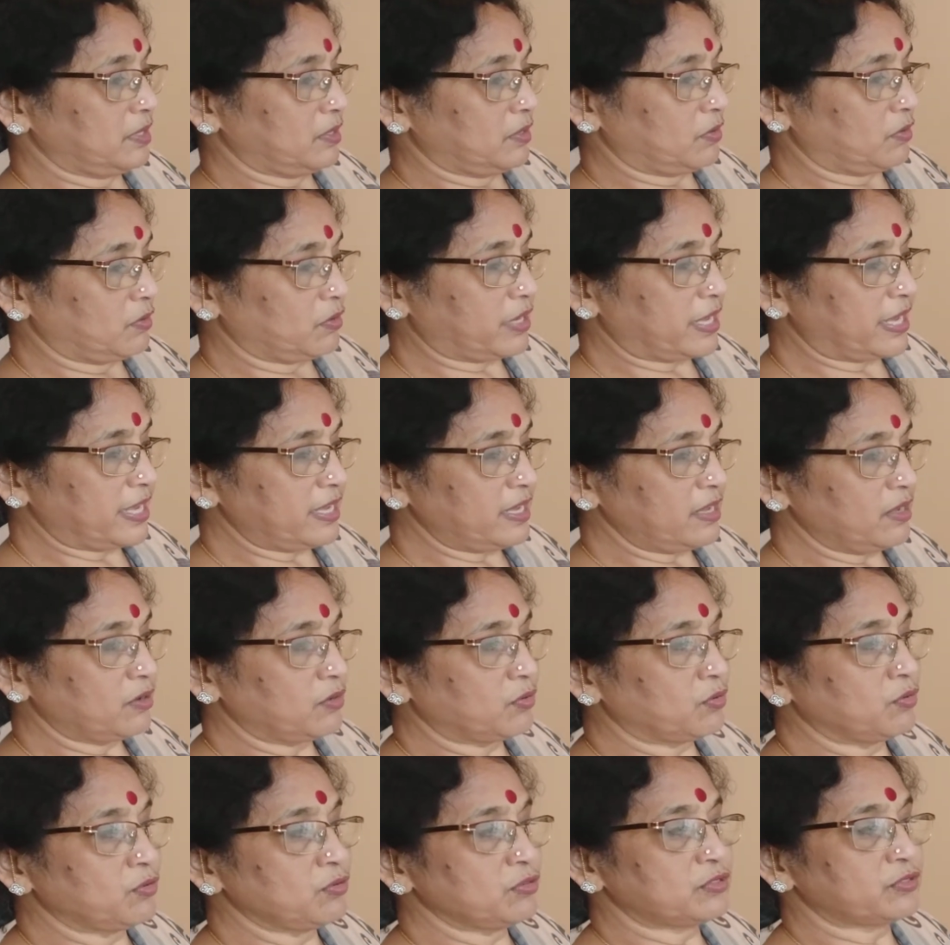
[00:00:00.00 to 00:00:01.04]

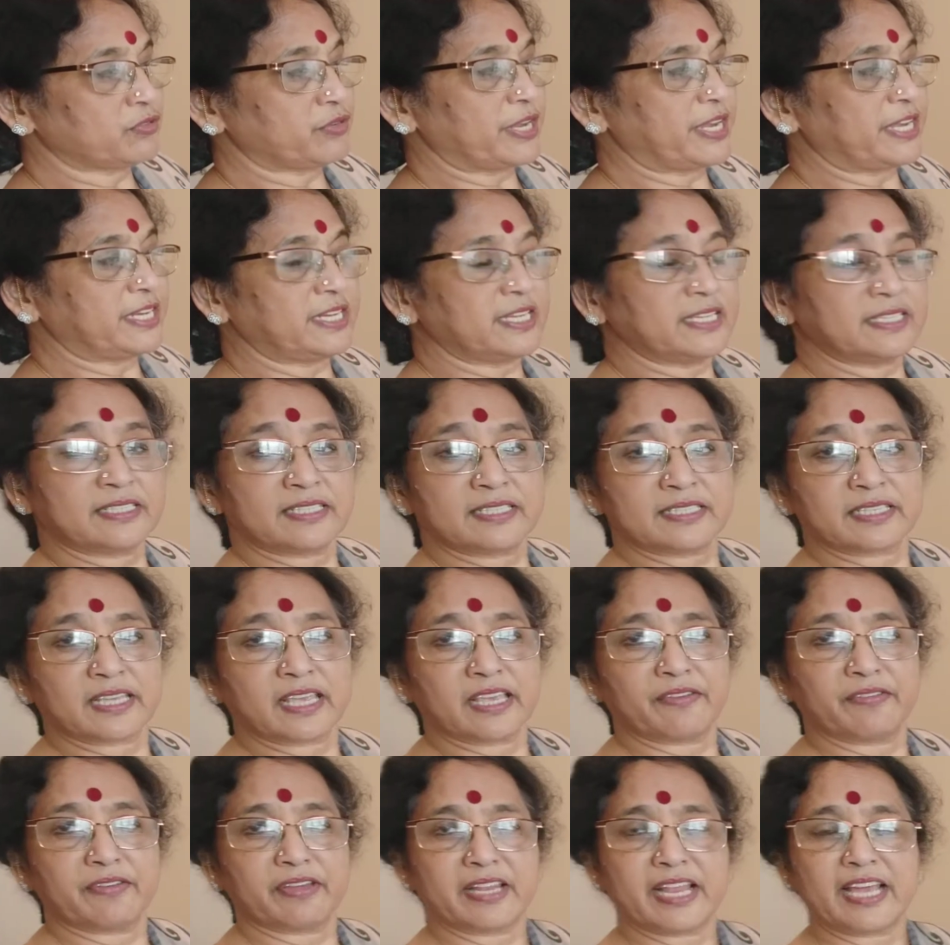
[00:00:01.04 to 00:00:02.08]
okay, whose radius is
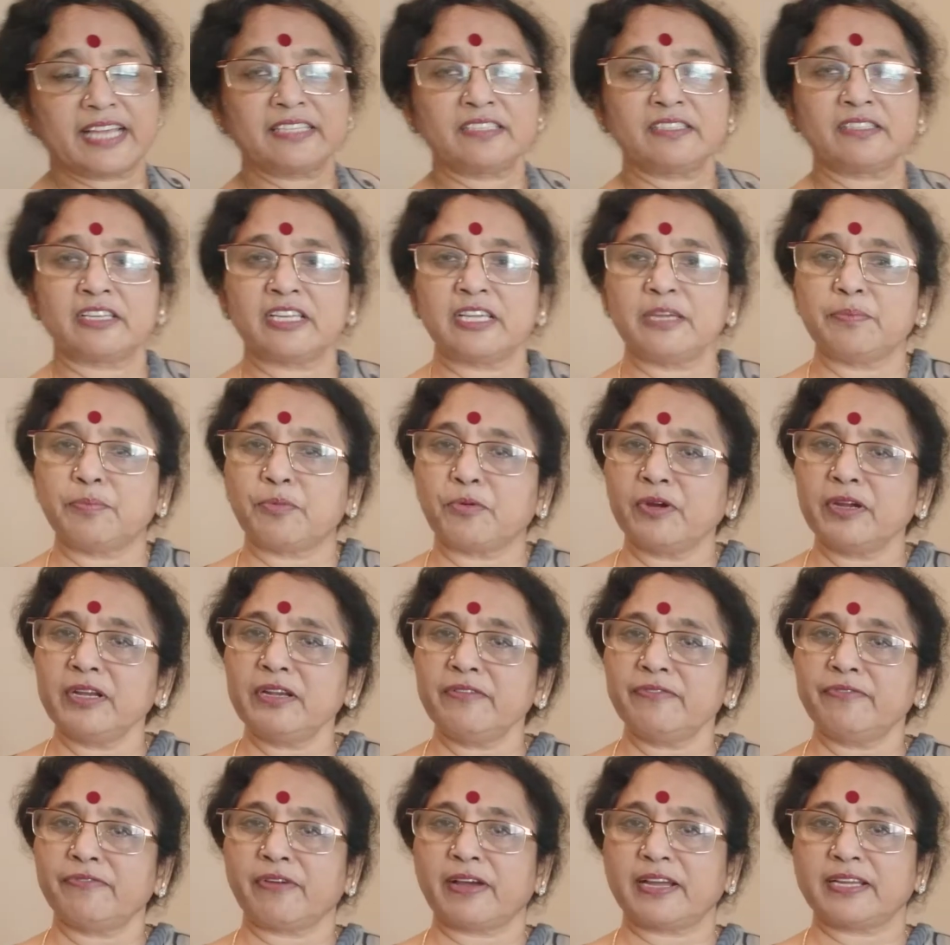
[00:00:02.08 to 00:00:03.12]
given as
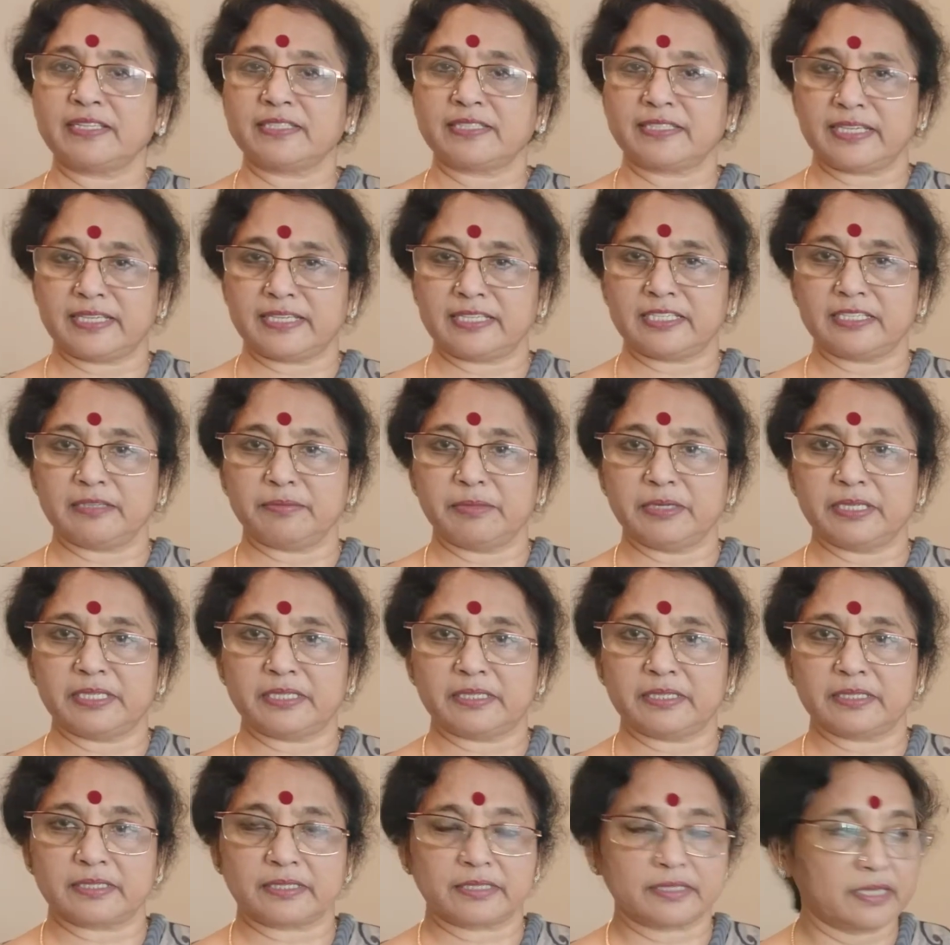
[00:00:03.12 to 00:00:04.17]
3.5
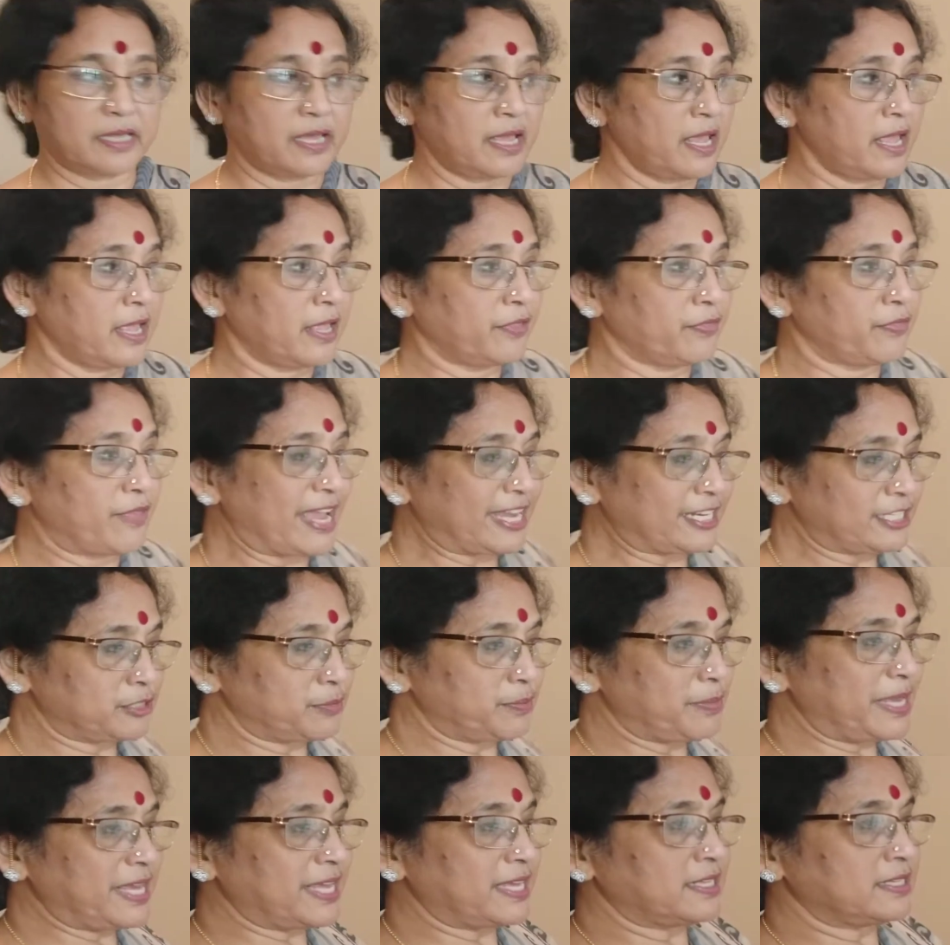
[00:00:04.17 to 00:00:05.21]
centimeters. That
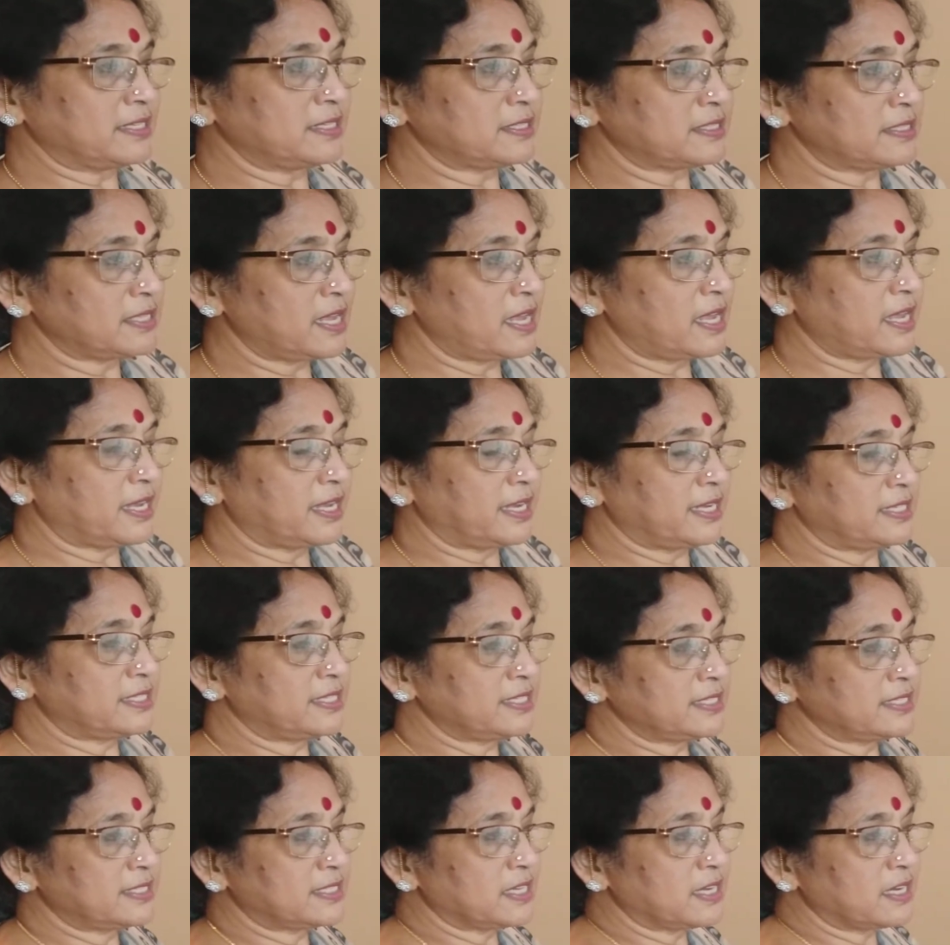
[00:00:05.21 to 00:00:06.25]
means it
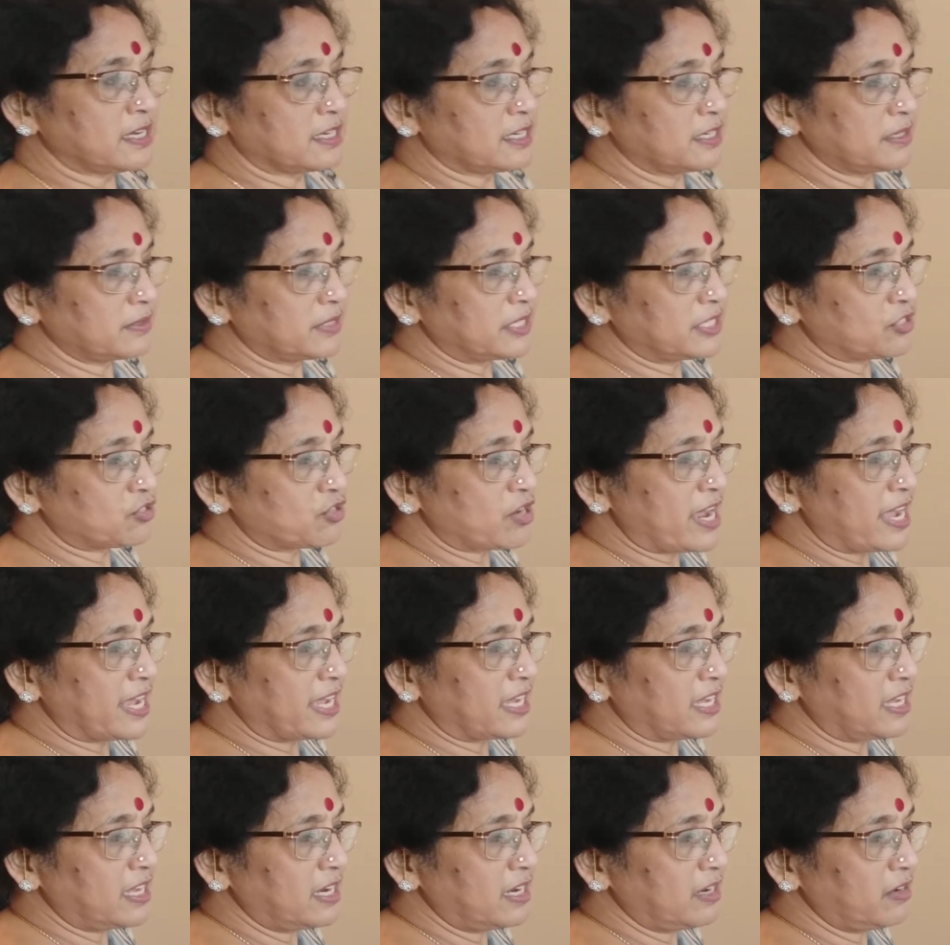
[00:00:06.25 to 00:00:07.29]
is the
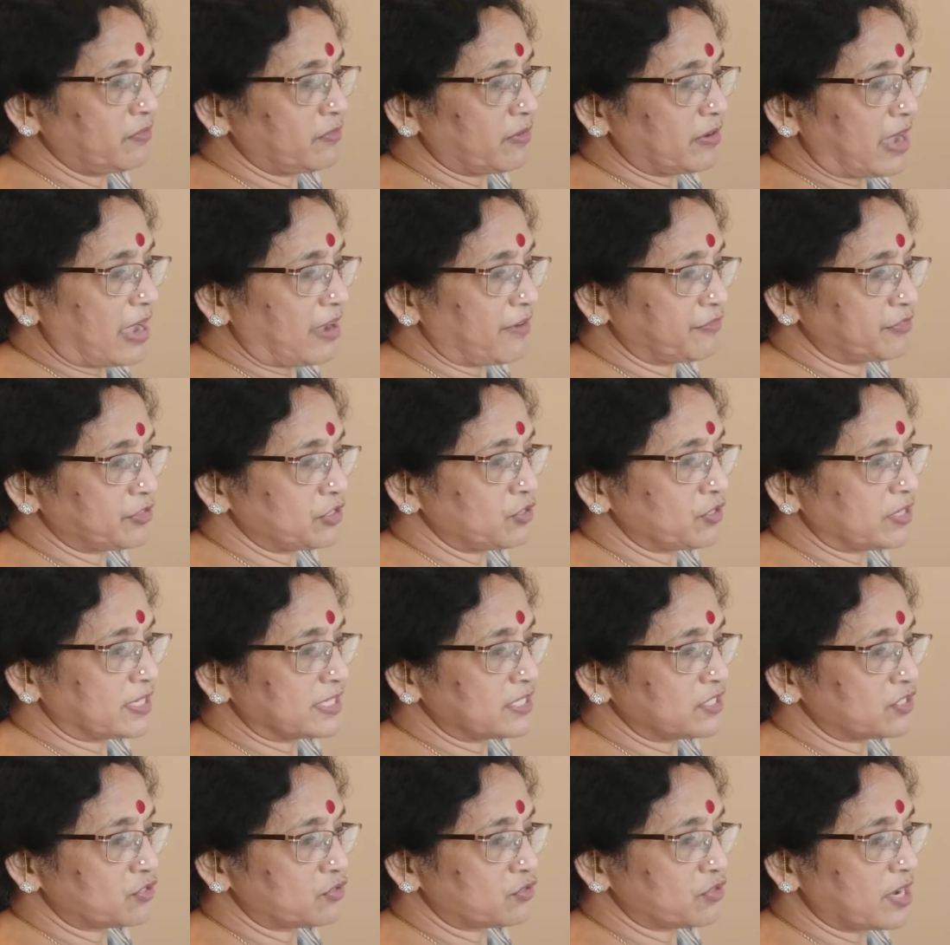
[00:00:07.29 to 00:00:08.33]
triangle, after you
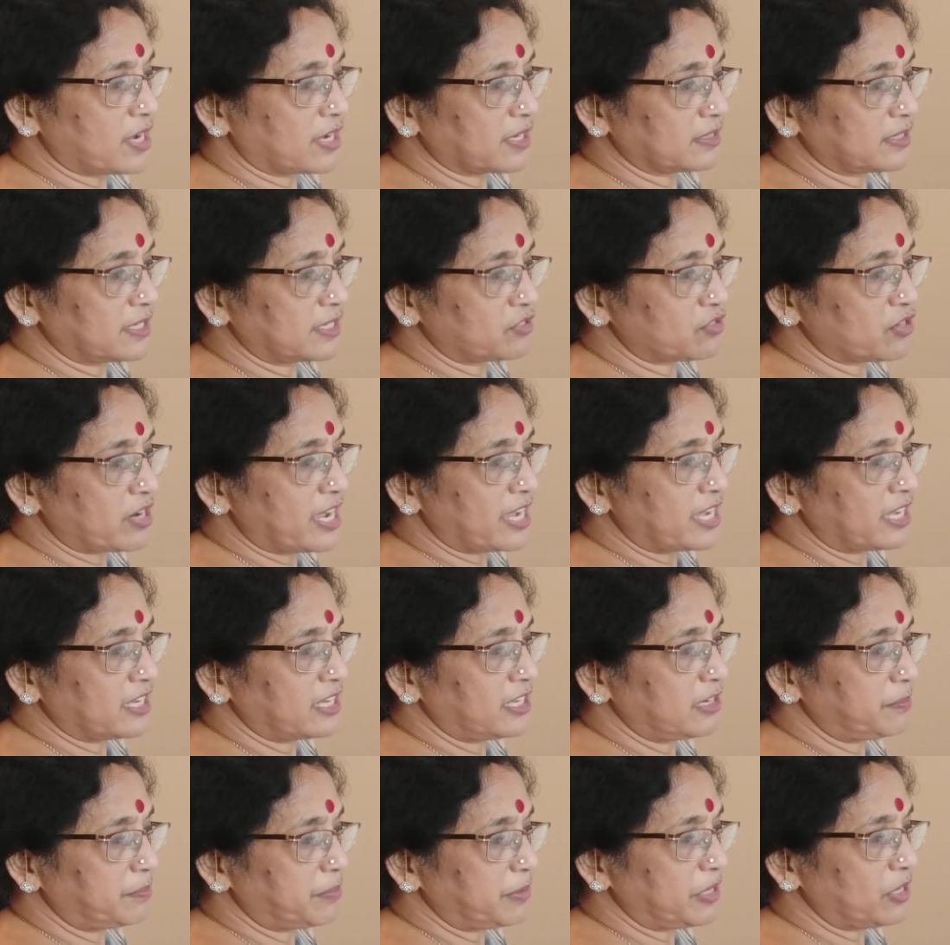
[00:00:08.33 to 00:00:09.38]
construct the
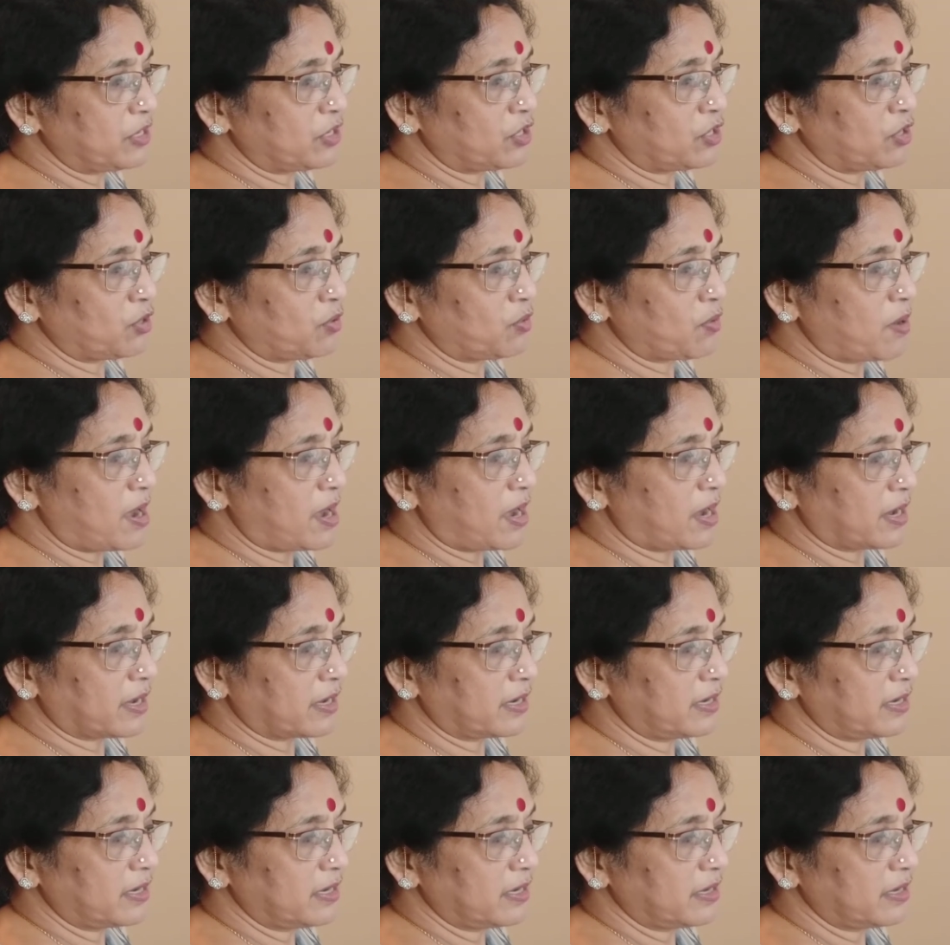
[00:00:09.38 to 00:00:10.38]
triangle PQR,